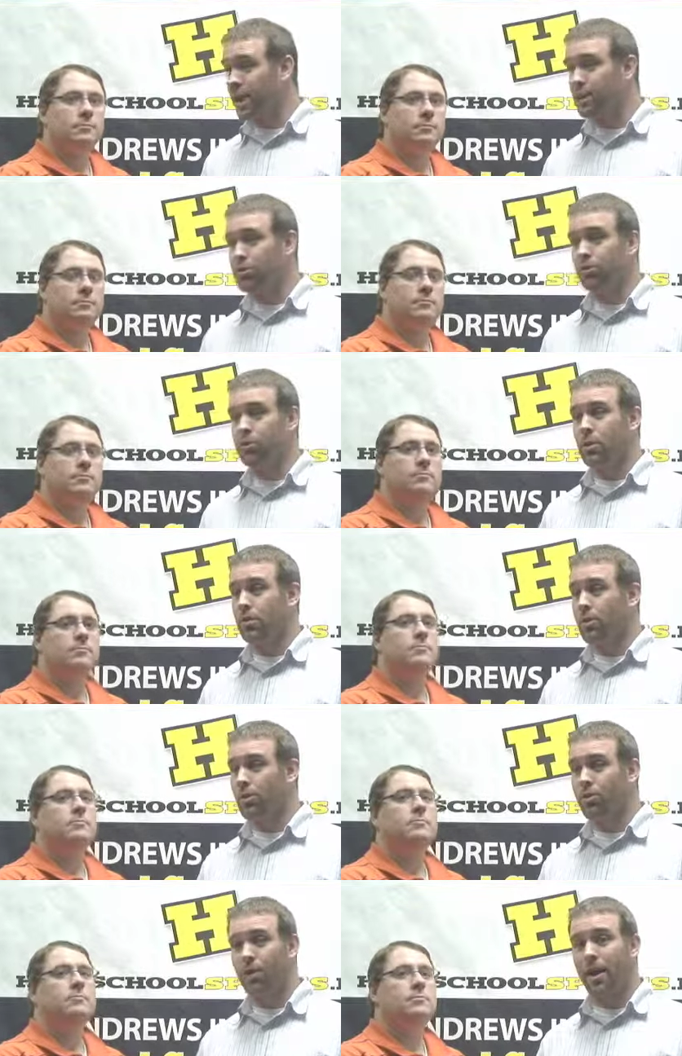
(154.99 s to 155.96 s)
Speaker 1: injured. There were
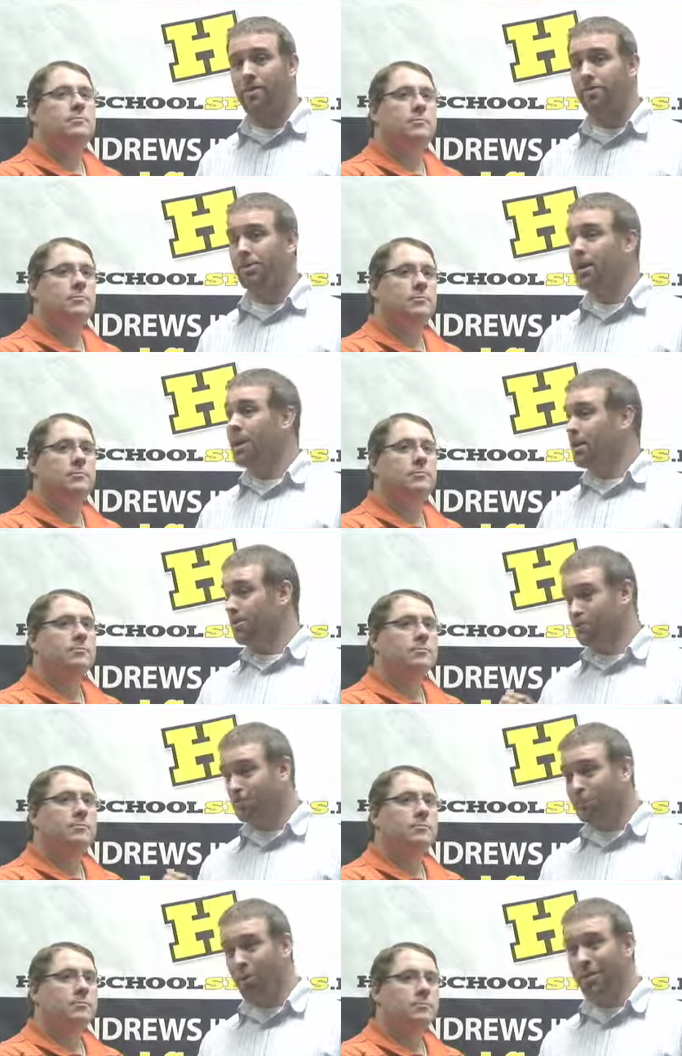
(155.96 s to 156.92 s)
cramps. There was
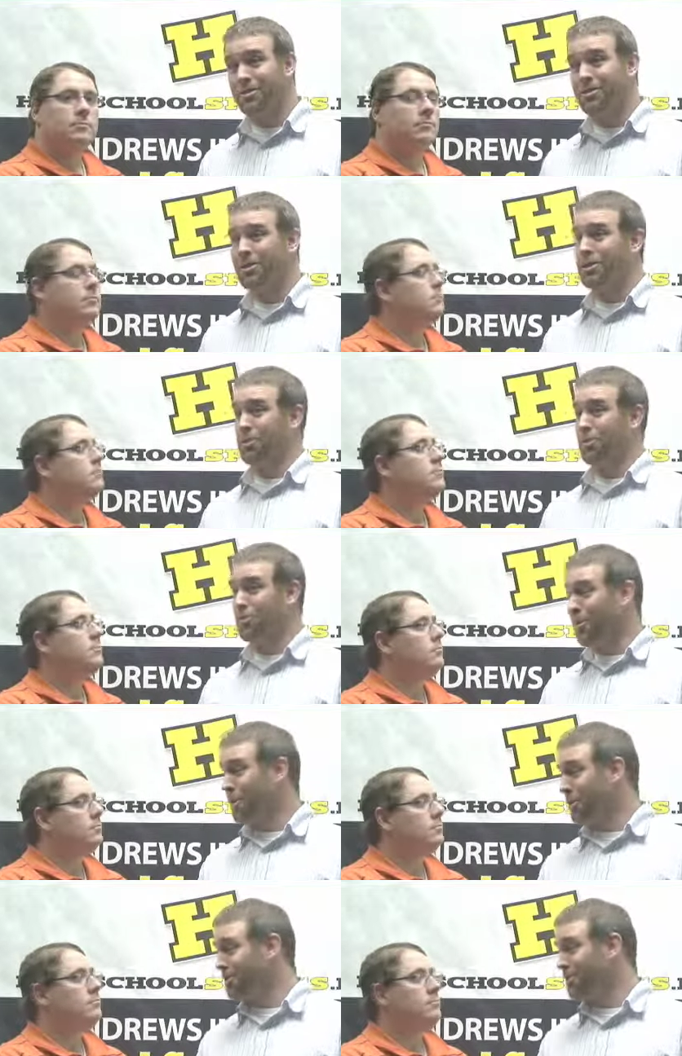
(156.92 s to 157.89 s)
more injuries. There were
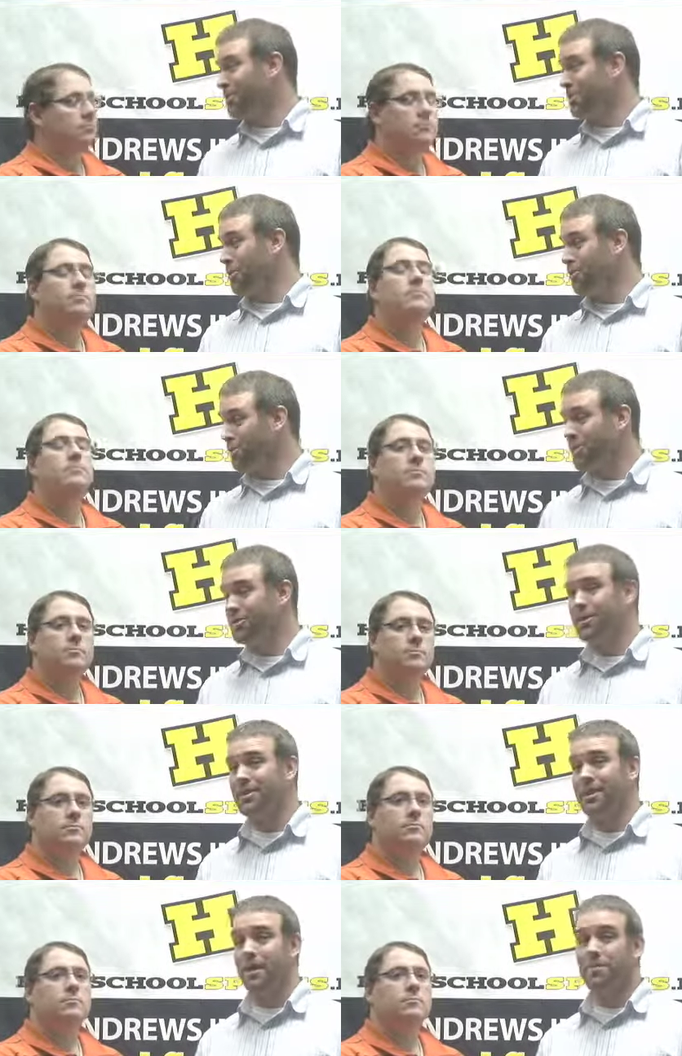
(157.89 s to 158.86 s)
more injuries. There were more
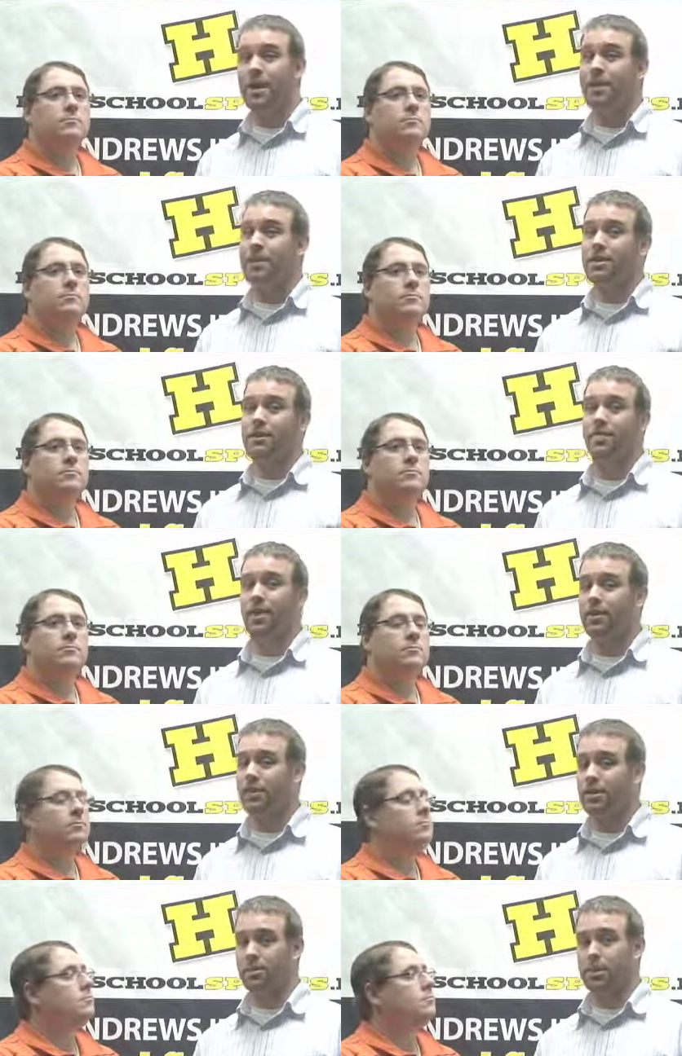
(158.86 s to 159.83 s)
injuries, and PHS
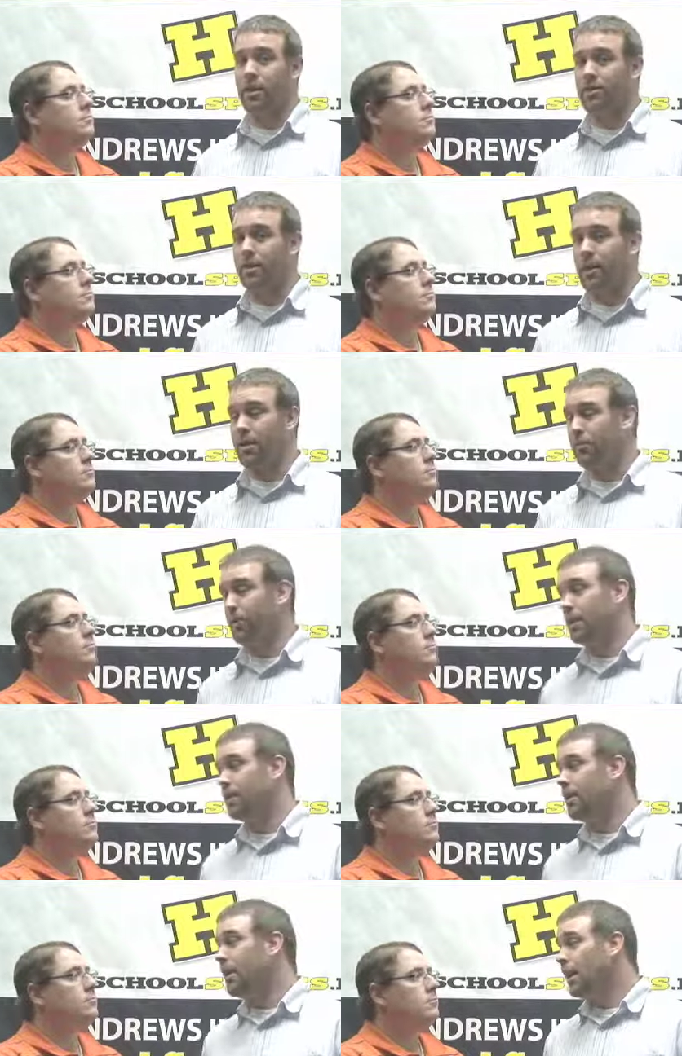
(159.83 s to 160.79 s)
finally just pounded out a
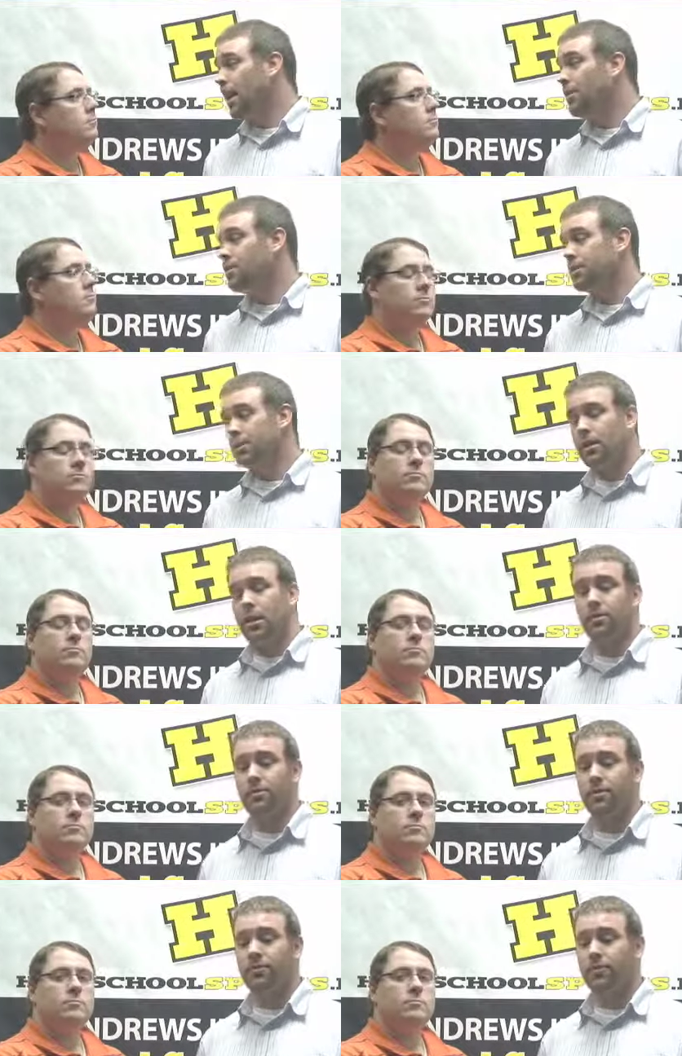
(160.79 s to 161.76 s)
win. It was it
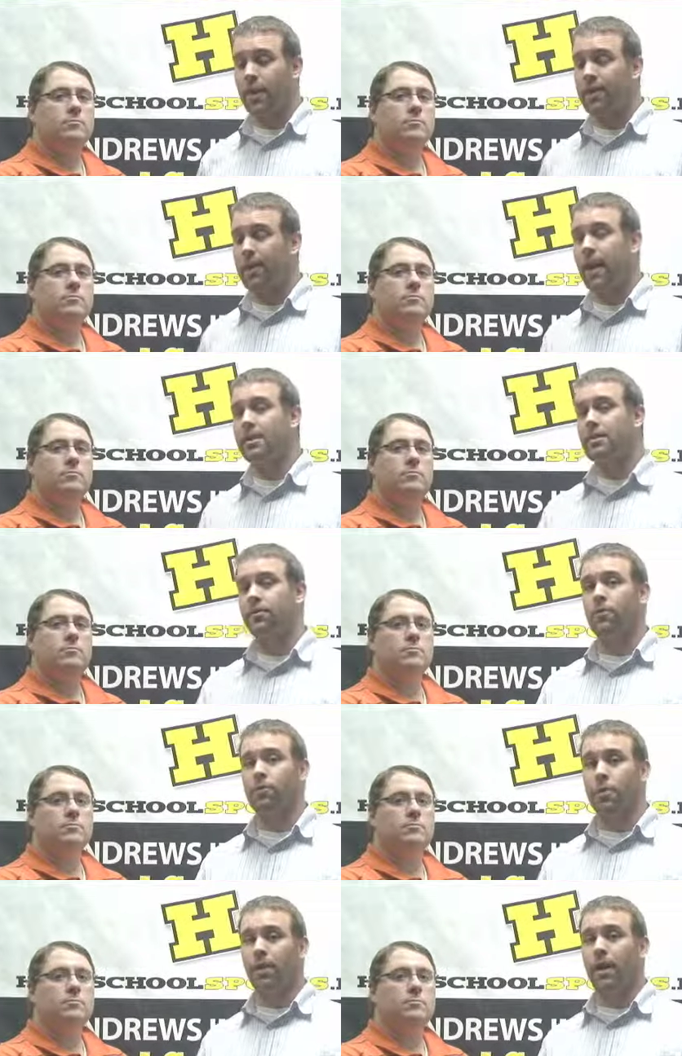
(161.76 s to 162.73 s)
was a fantastic
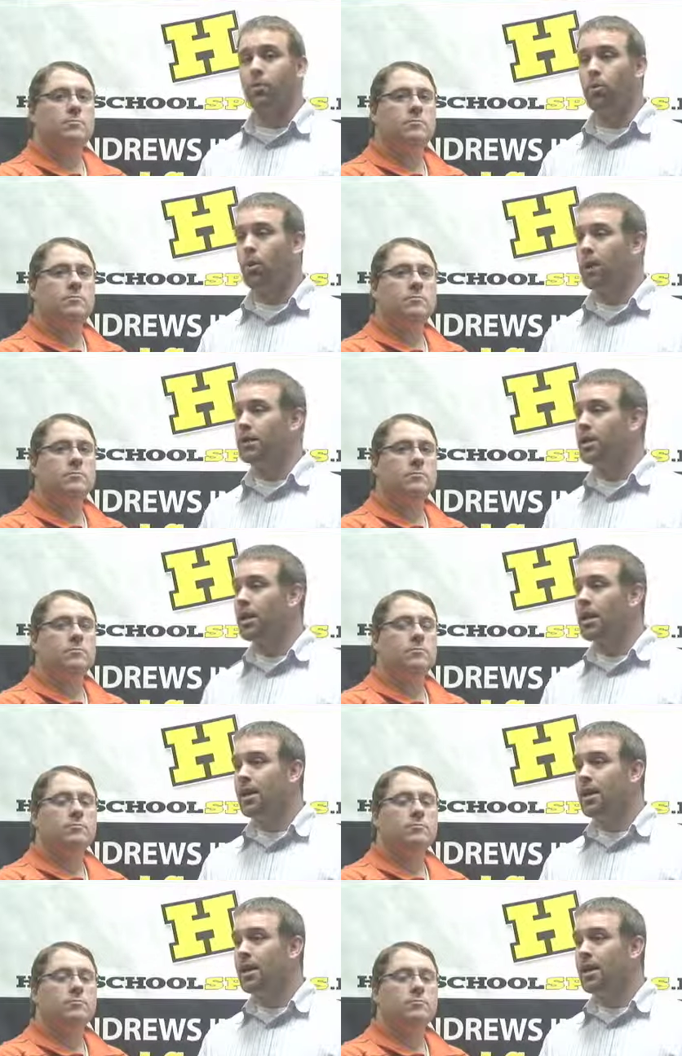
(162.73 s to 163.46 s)
football game to watch.